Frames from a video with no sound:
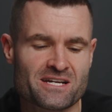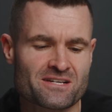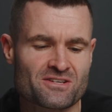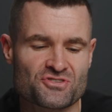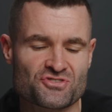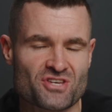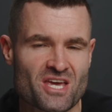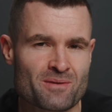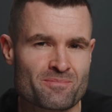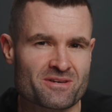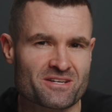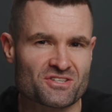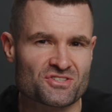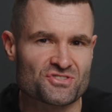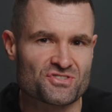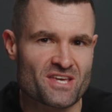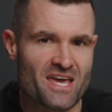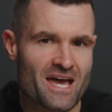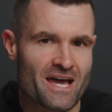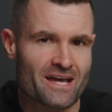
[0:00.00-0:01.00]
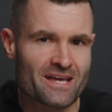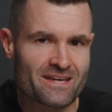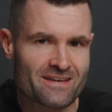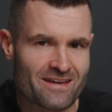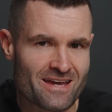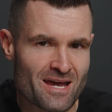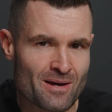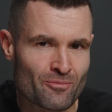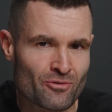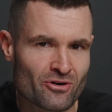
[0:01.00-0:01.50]
same exact
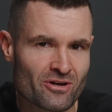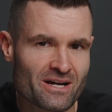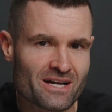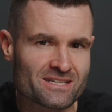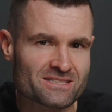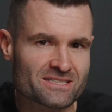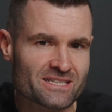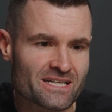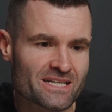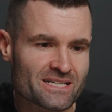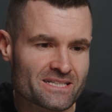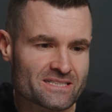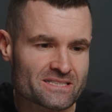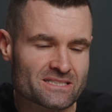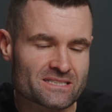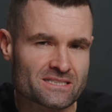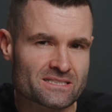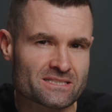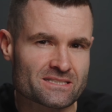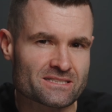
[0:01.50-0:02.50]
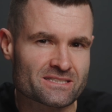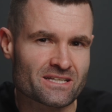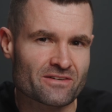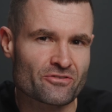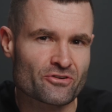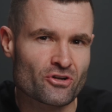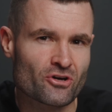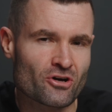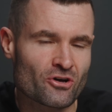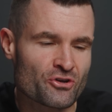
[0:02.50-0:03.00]
camera as the
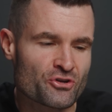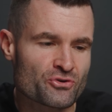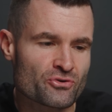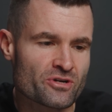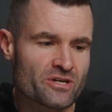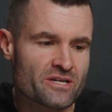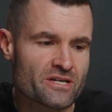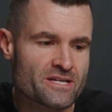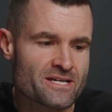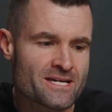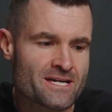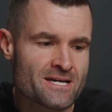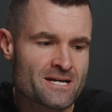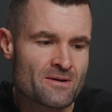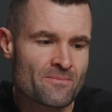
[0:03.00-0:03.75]
A6700